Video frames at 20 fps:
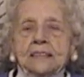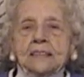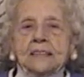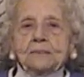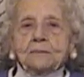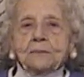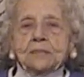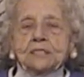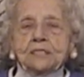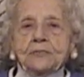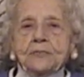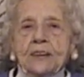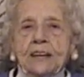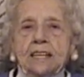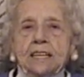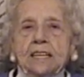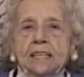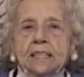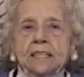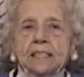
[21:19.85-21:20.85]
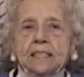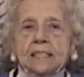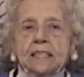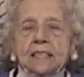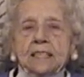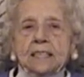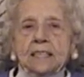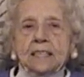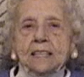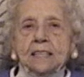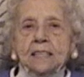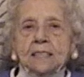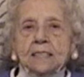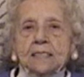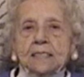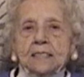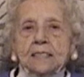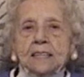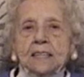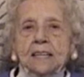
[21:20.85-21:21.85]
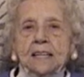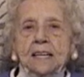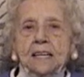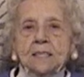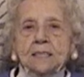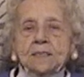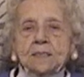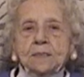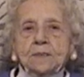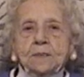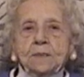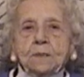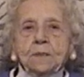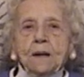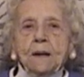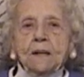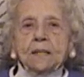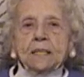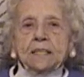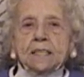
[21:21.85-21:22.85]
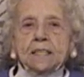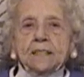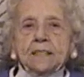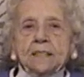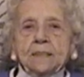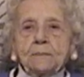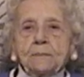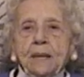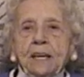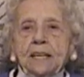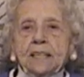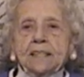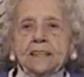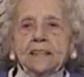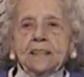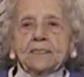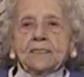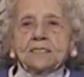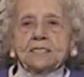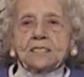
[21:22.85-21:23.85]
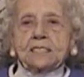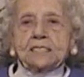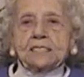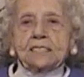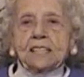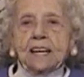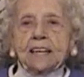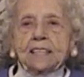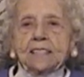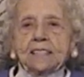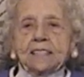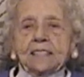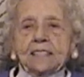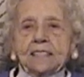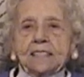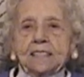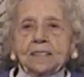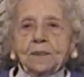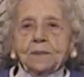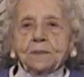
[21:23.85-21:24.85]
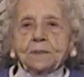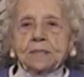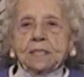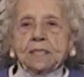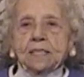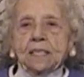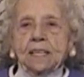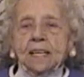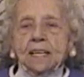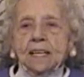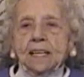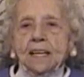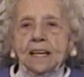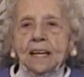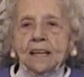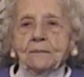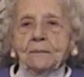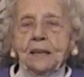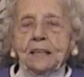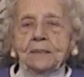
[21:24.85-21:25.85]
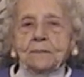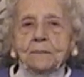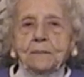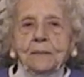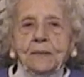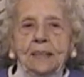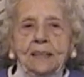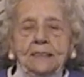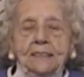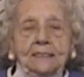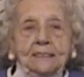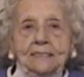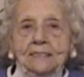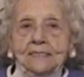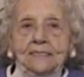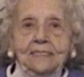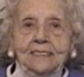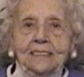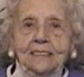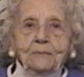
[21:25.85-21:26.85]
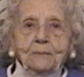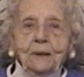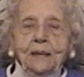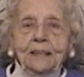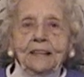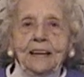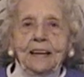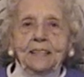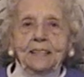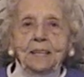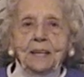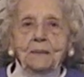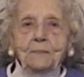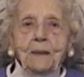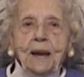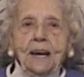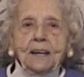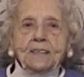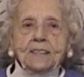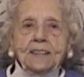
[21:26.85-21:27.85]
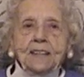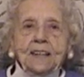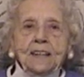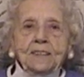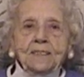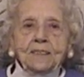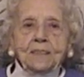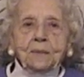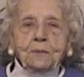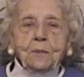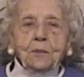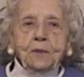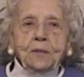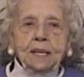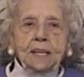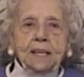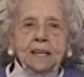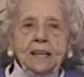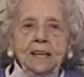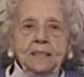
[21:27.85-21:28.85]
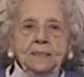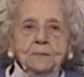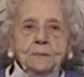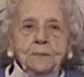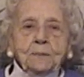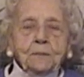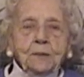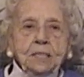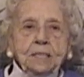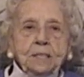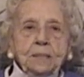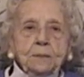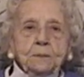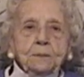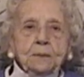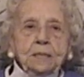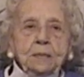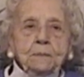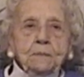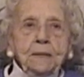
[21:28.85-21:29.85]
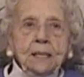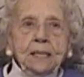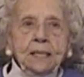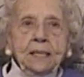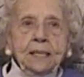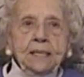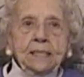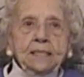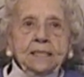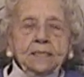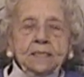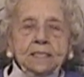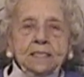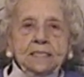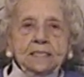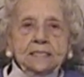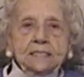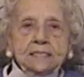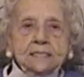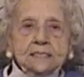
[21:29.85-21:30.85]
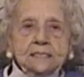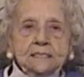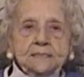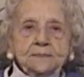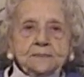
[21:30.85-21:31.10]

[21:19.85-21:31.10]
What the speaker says: It was funny. He'd crawl in bed there just like, you know, but, and they'd come out of there in the morning. I wonder, well, my goodness.